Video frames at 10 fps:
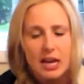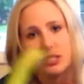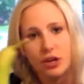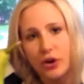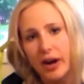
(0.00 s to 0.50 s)

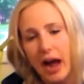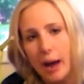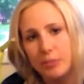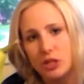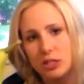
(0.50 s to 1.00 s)
These are great
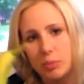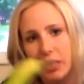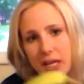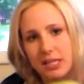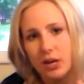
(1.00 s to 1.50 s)
options
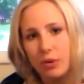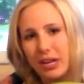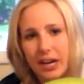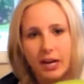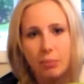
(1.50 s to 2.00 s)
because they don't
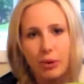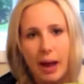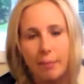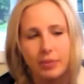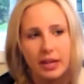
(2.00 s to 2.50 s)
need any
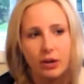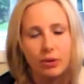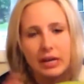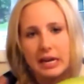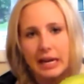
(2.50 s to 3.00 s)
prep, they
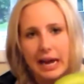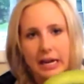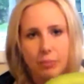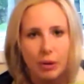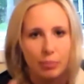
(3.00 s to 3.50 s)
don't need
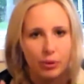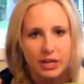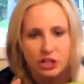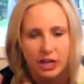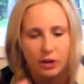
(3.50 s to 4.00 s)
any
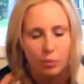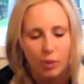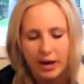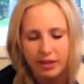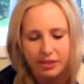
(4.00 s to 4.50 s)
preparation
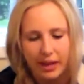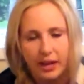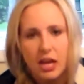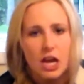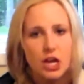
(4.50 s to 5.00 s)
or anything.